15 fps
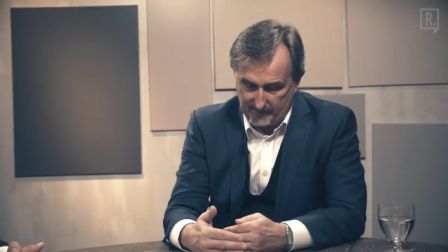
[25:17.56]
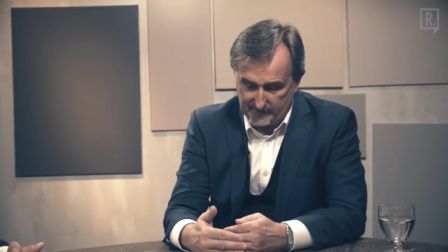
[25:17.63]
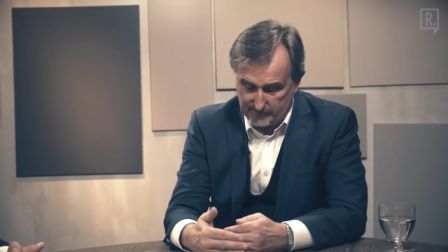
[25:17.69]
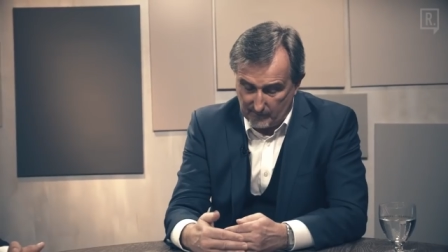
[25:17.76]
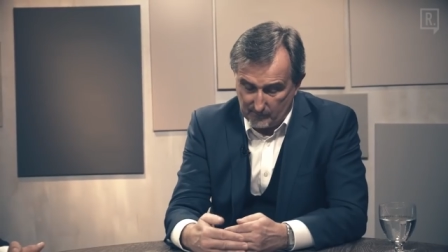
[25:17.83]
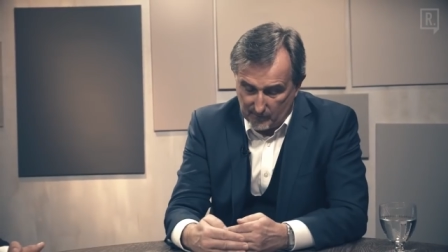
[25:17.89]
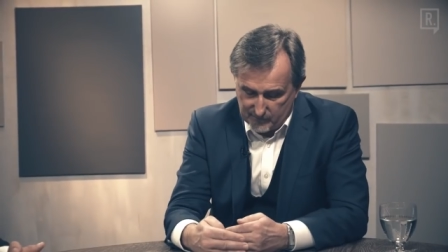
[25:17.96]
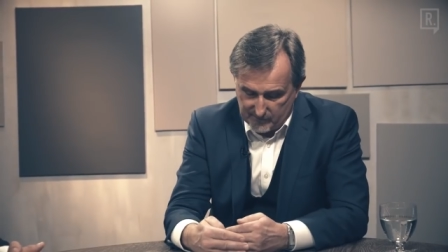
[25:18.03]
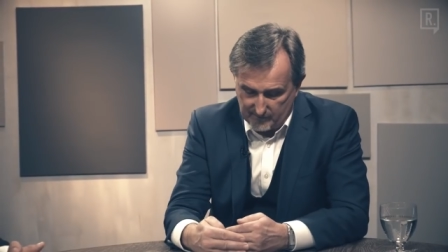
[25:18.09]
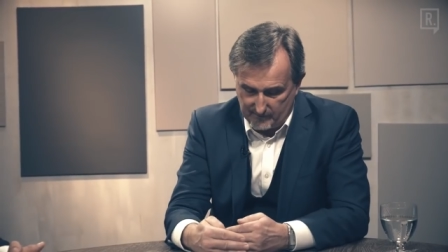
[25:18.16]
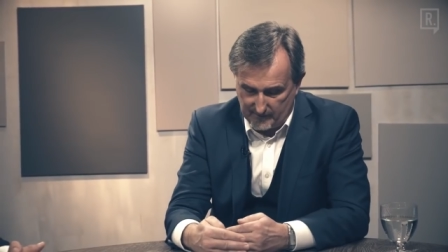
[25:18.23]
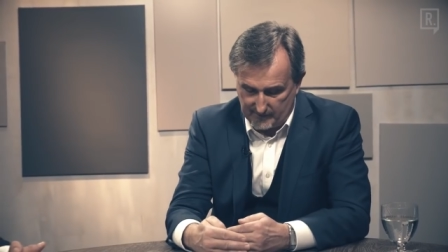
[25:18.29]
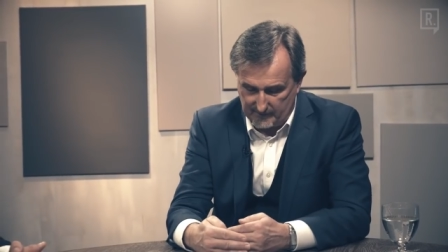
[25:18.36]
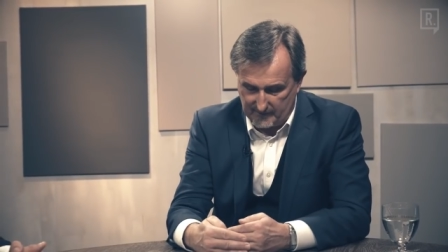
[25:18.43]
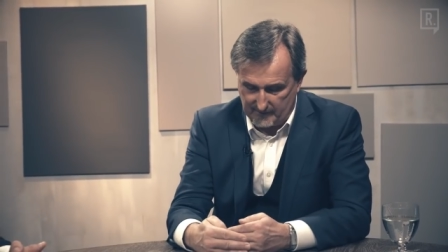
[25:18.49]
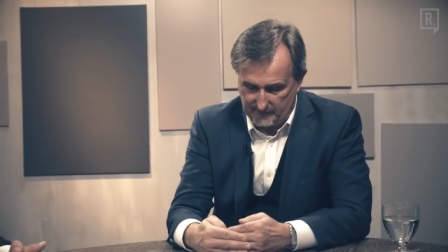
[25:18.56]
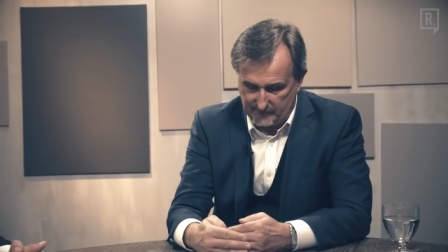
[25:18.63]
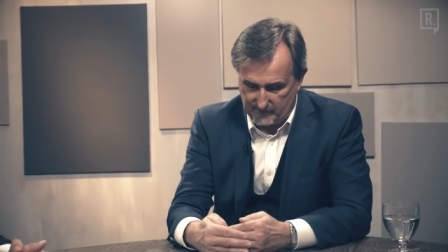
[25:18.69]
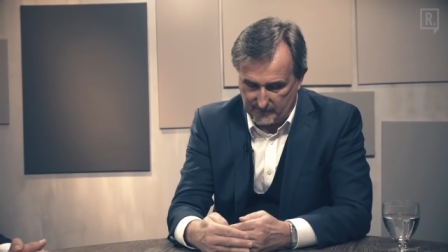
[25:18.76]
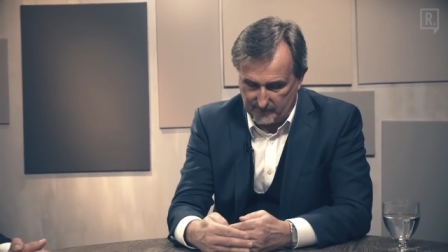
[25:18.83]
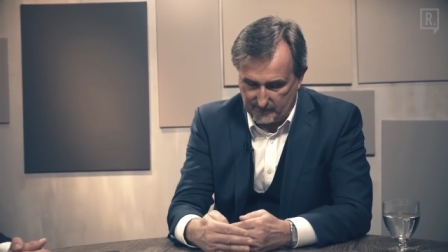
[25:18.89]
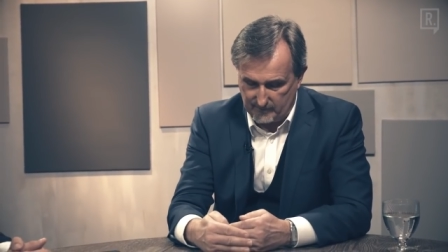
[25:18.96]
I spent most of my life
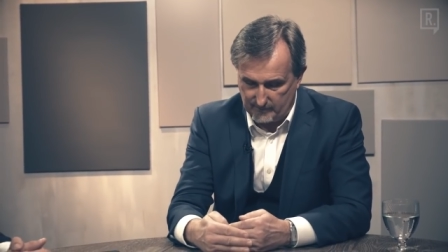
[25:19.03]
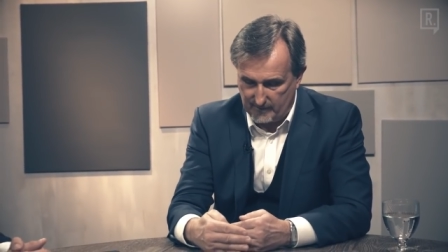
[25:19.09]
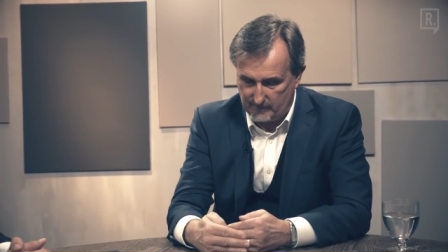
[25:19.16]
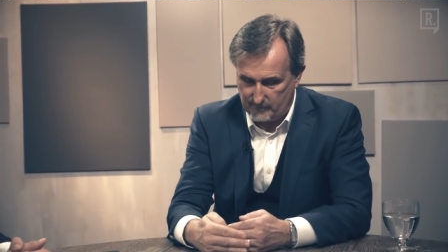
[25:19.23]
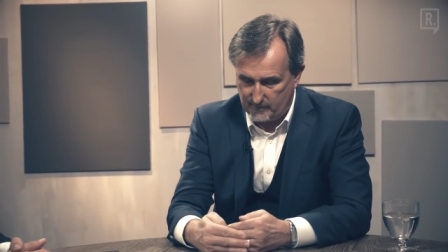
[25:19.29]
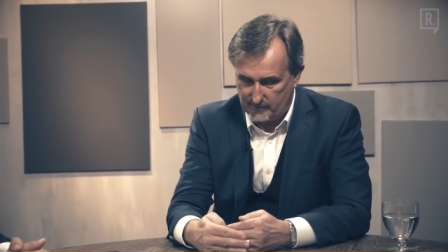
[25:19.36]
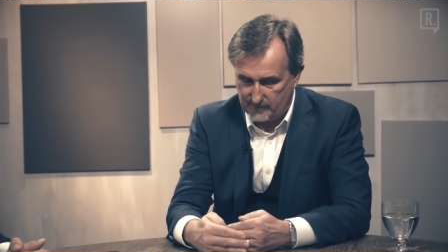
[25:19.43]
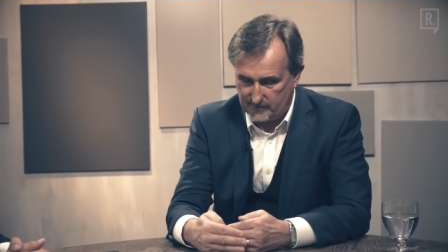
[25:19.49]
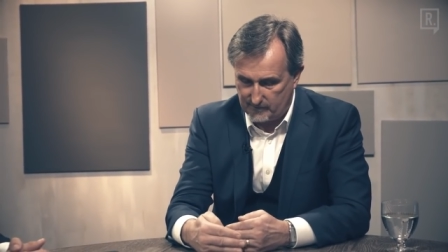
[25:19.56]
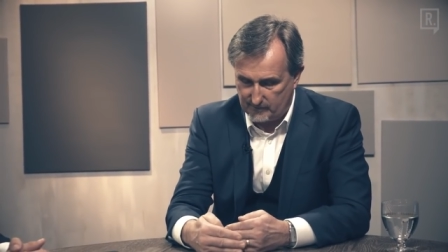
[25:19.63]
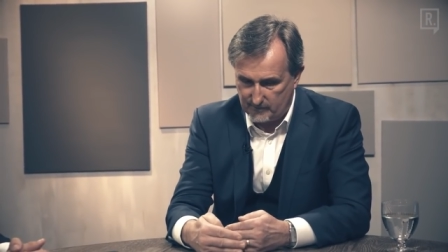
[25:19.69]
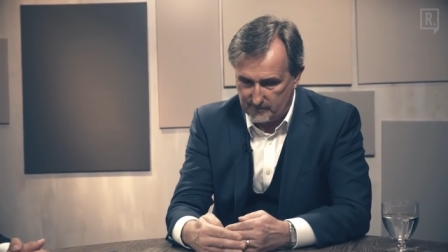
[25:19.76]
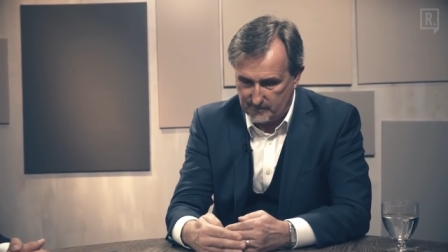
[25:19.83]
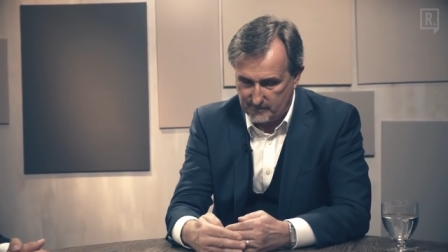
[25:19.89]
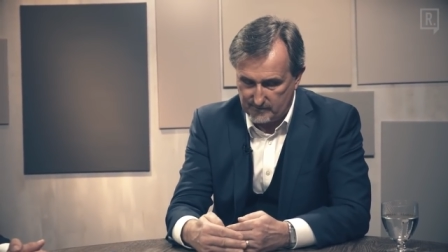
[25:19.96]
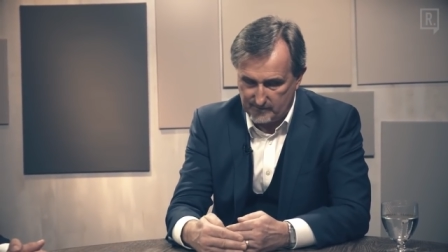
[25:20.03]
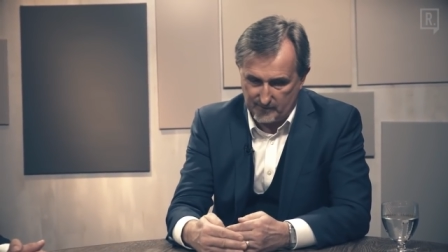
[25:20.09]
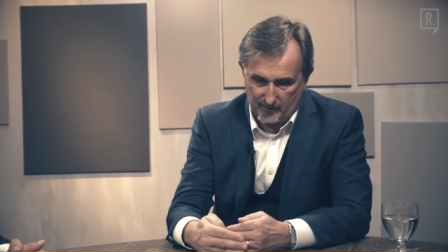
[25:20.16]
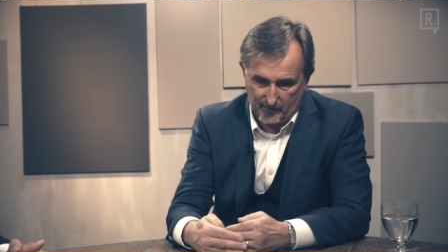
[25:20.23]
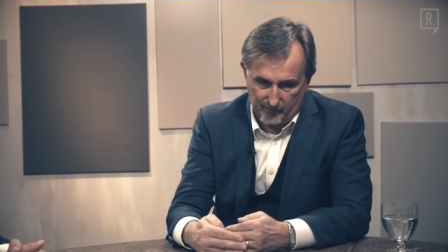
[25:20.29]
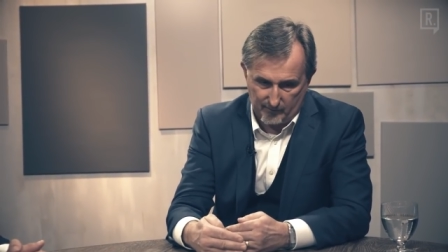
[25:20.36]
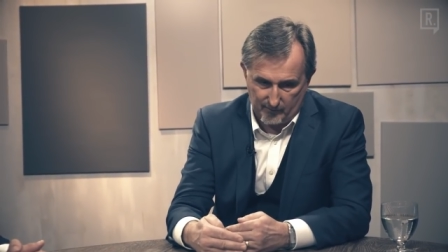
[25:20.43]
trying to come out with solutions
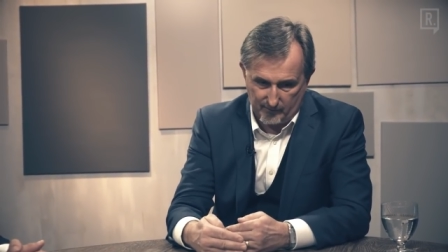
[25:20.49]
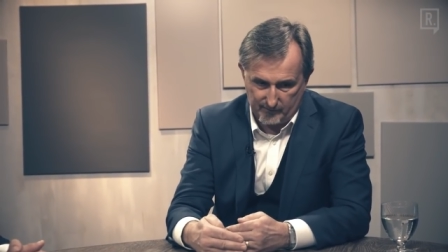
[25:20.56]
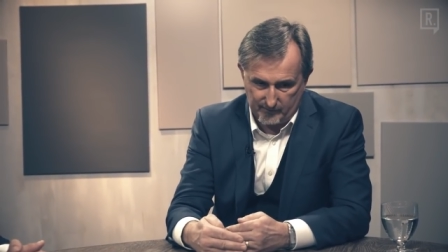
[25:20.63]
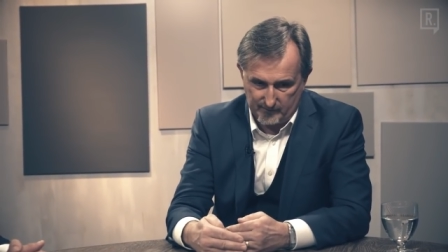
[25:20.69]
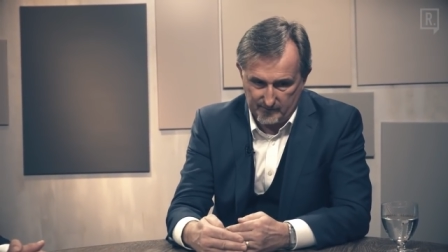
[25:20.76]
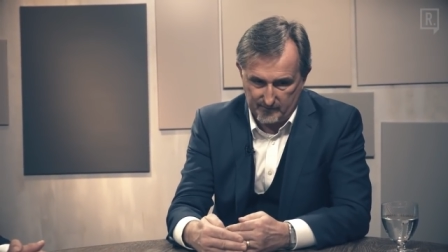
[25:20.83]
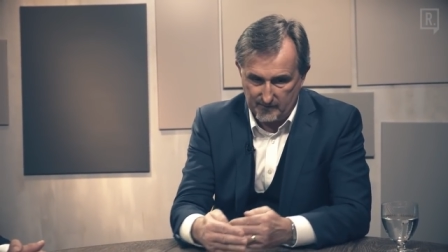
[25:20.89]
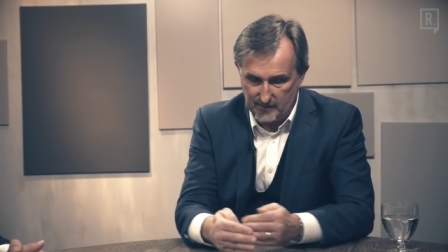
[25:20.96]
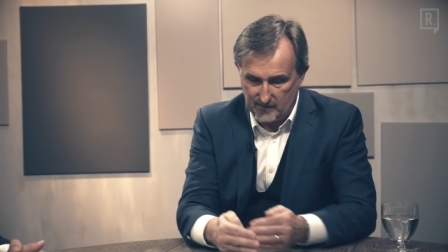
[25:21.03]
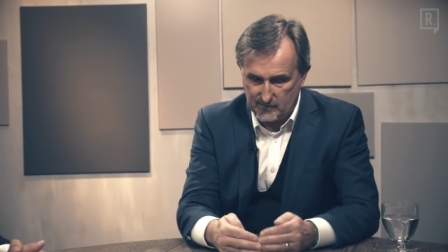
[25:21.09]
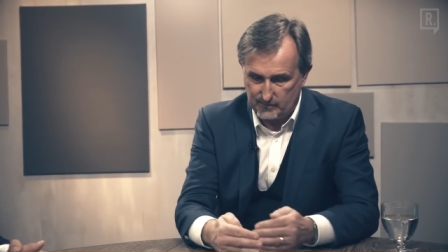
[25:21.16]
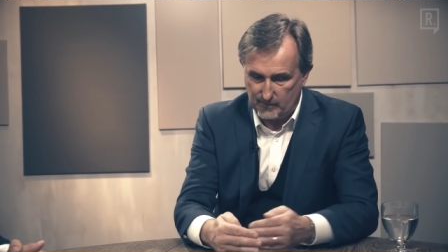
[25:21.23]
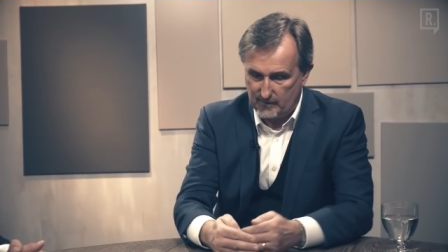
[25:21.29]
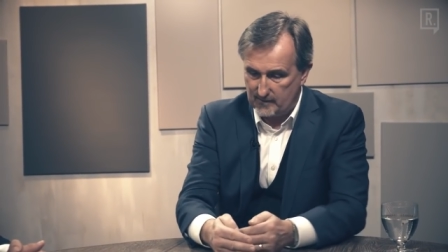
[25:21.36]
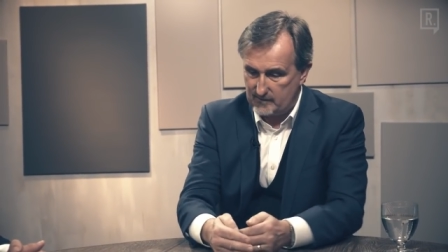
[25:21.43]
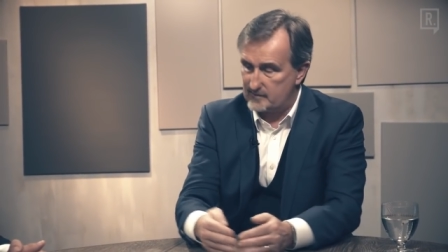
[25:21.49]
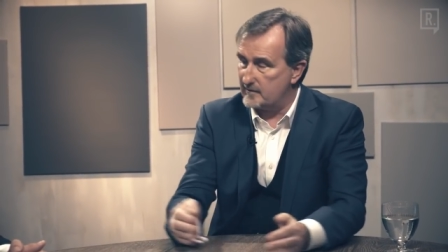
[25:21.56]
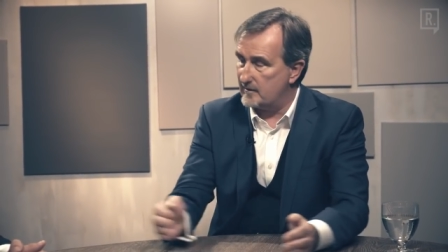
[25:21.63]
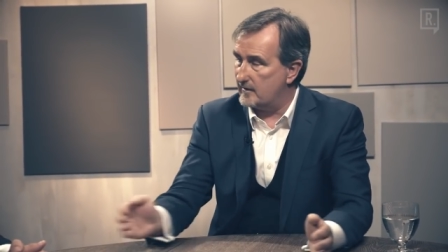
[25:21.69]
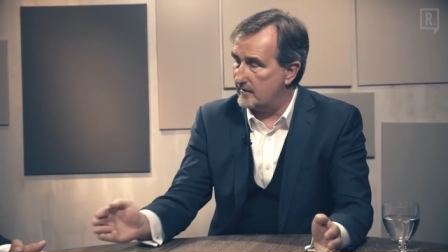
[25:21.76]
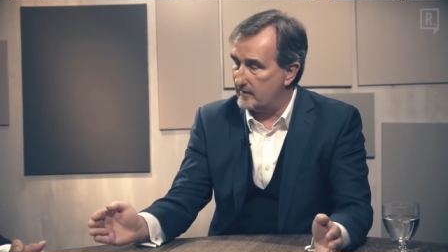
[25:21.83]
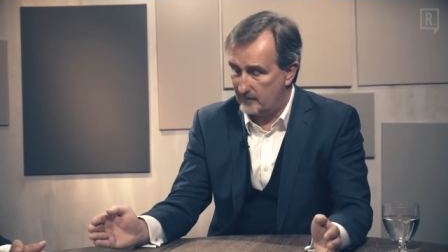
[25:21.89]
that are not niche, but
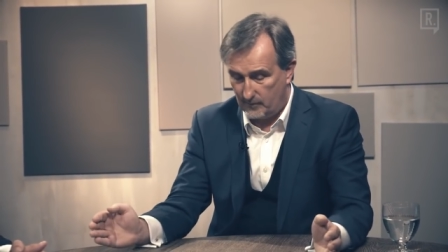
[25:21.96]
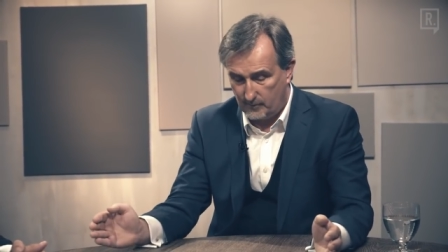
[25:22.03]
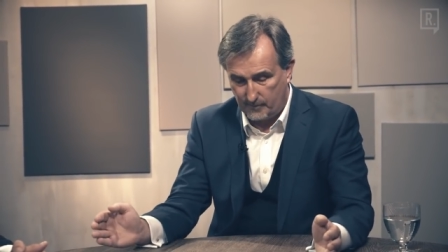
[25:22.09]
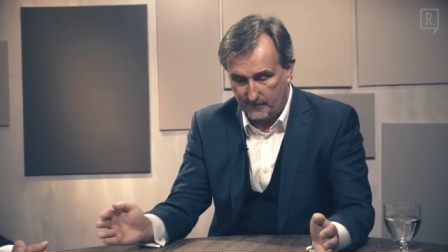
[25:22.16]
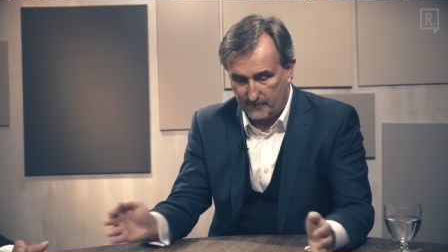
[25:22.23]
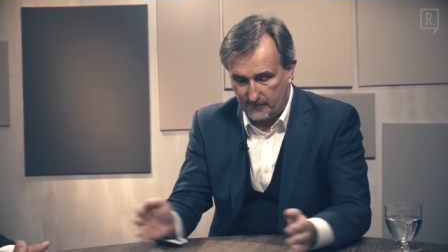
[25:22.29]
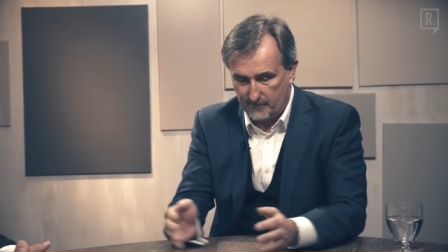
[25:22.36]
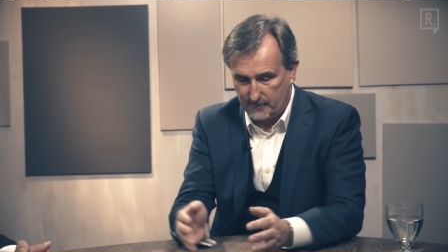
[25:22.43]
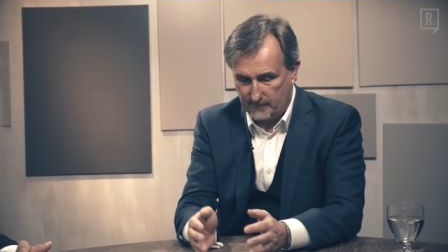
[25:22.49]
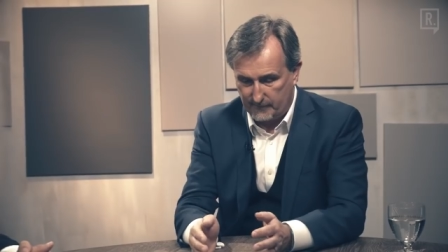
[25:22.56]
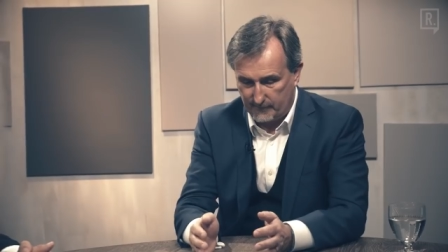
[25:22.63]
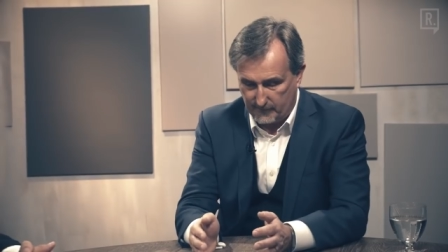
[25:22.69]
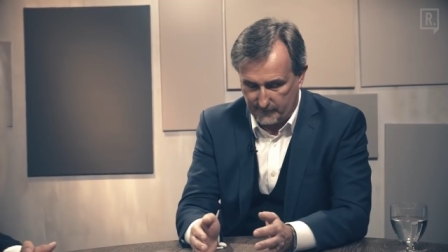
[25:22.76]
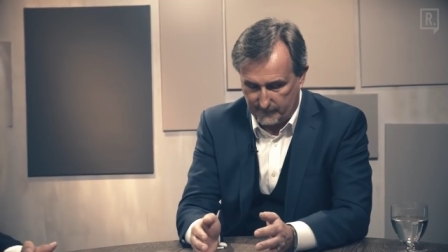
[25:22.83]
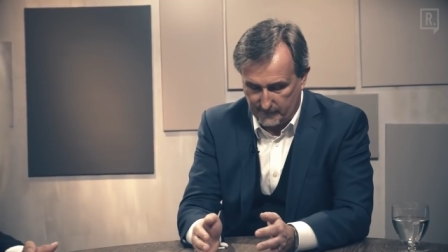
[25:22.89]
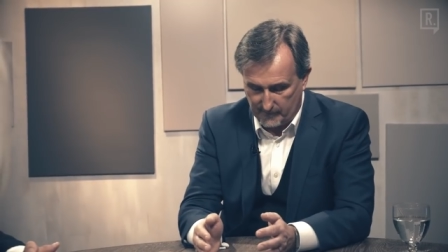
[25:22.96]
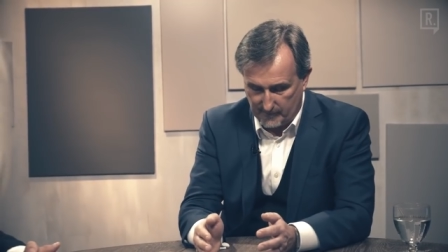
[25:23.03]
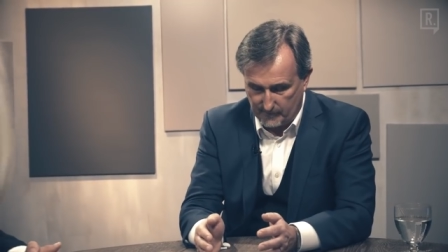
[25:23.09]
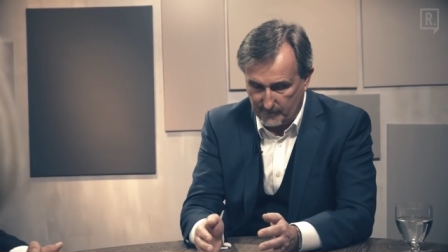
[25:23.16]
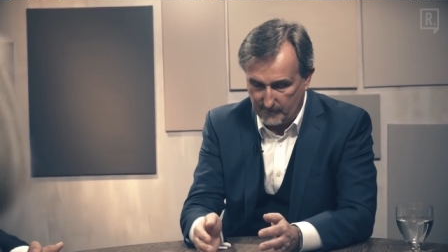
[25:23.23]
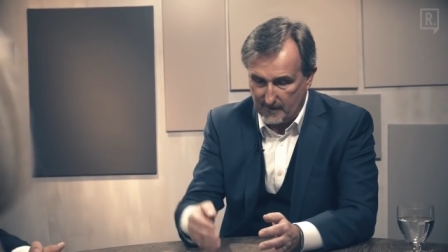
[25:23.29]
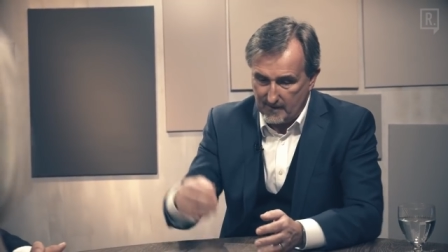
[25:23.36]
actually are open for
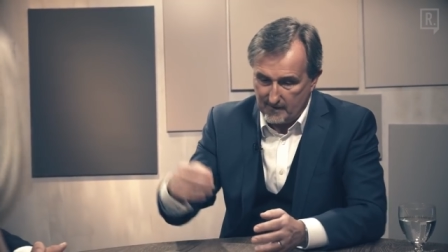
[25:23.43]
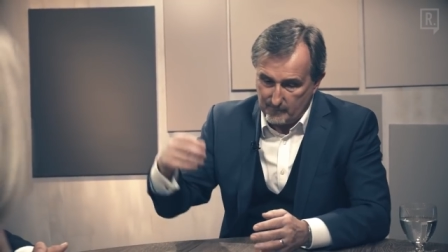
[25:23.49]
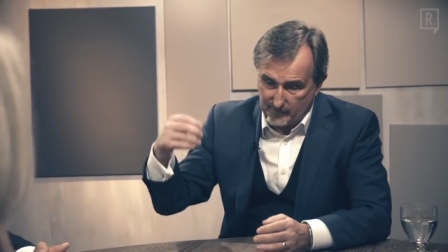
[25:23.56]
many people.